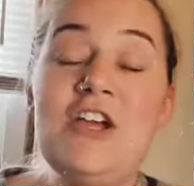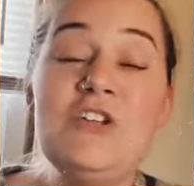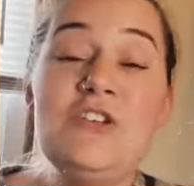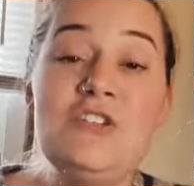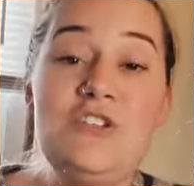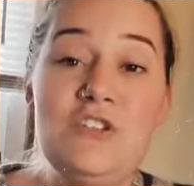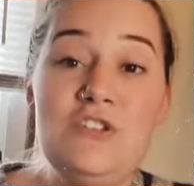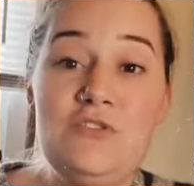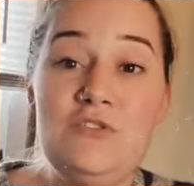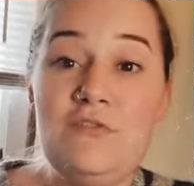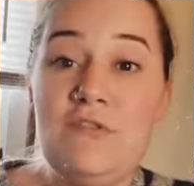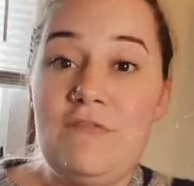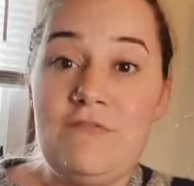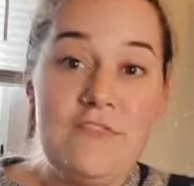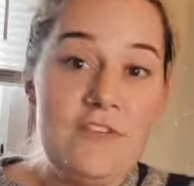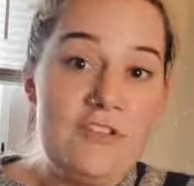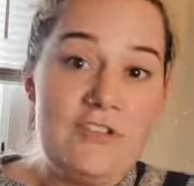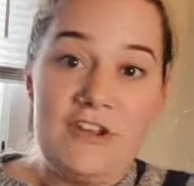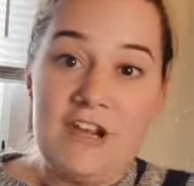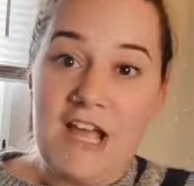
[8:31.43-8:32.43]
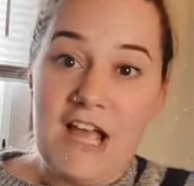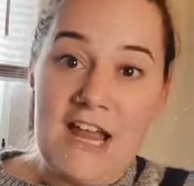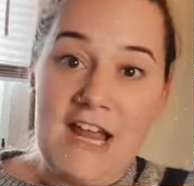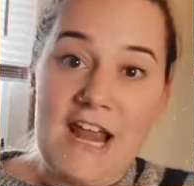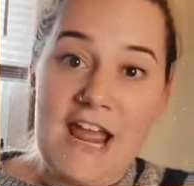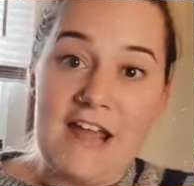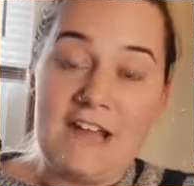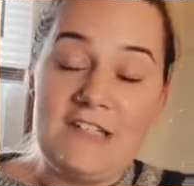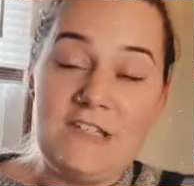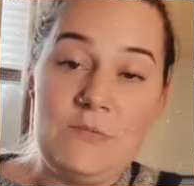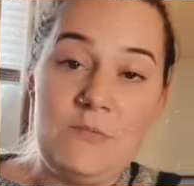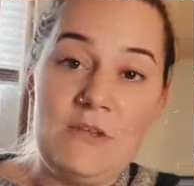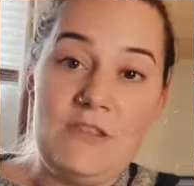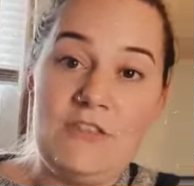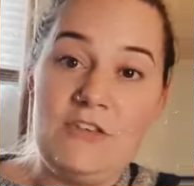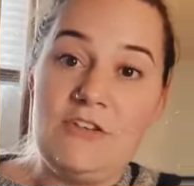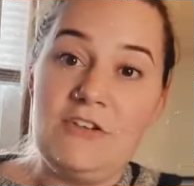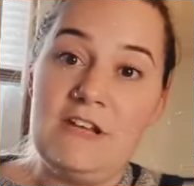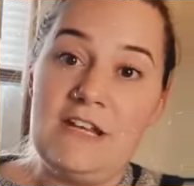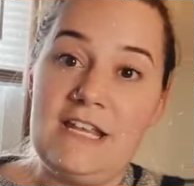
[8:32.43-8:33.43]
to further connect with
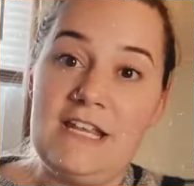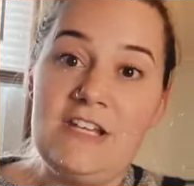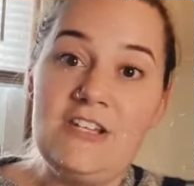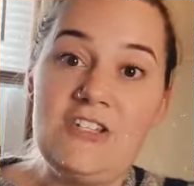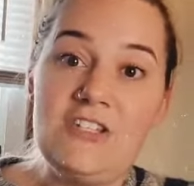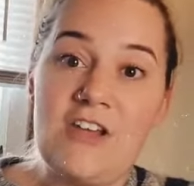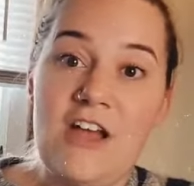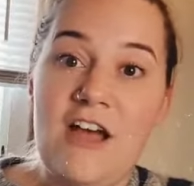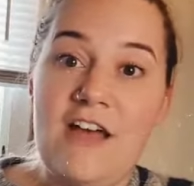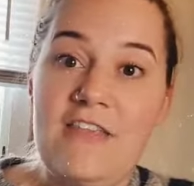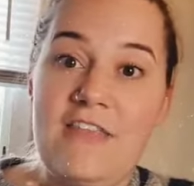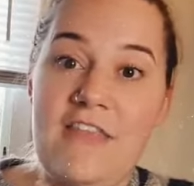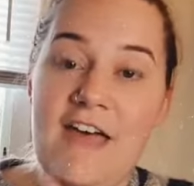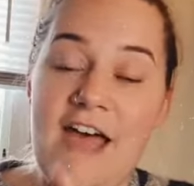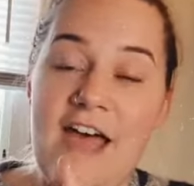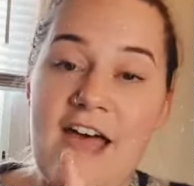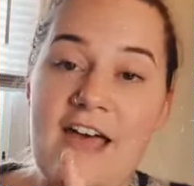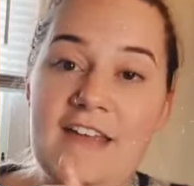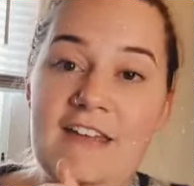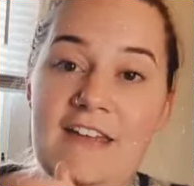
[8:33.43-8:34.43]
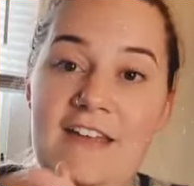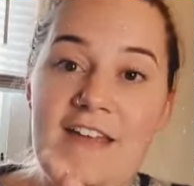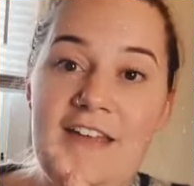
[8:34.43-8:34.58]
your niche on that